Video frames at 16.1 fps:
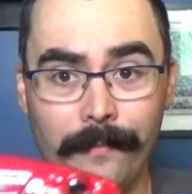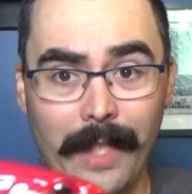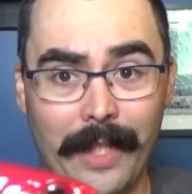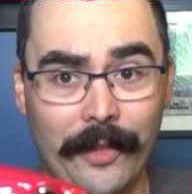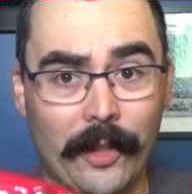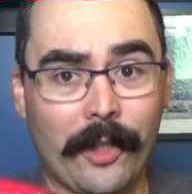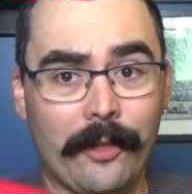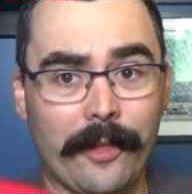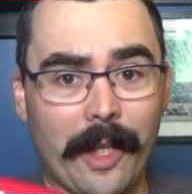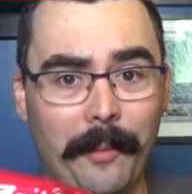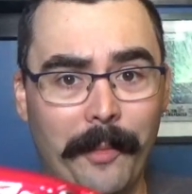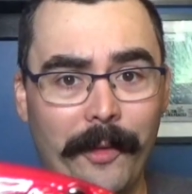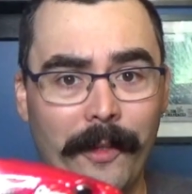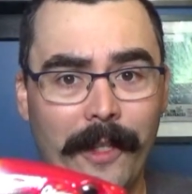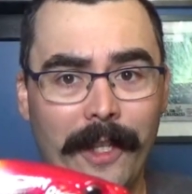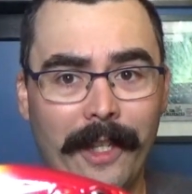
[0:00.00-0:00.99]
that's a good
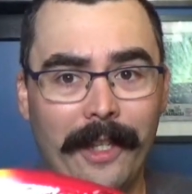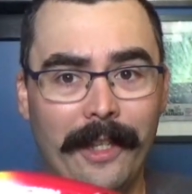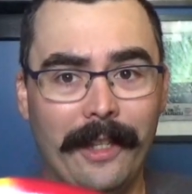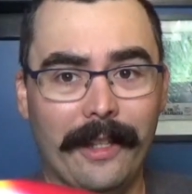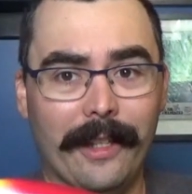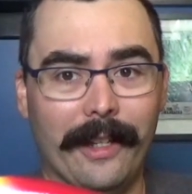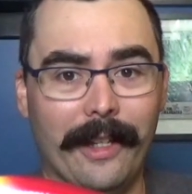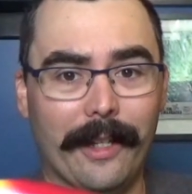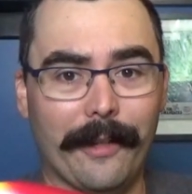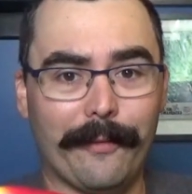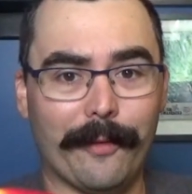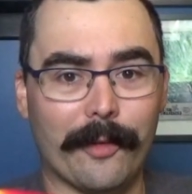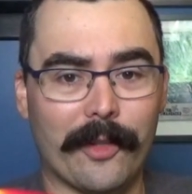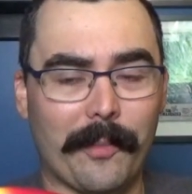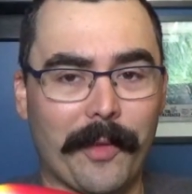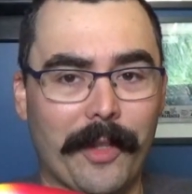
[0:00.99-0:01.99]
depth
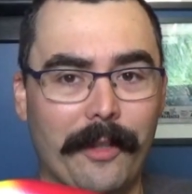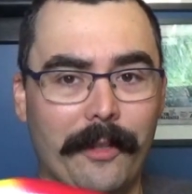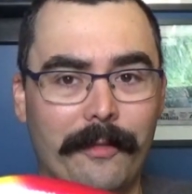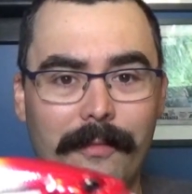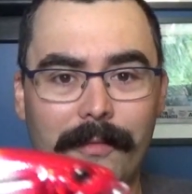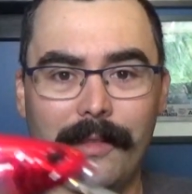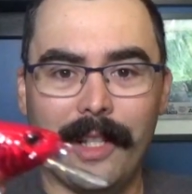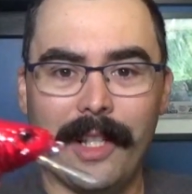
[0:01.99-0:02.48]
for something.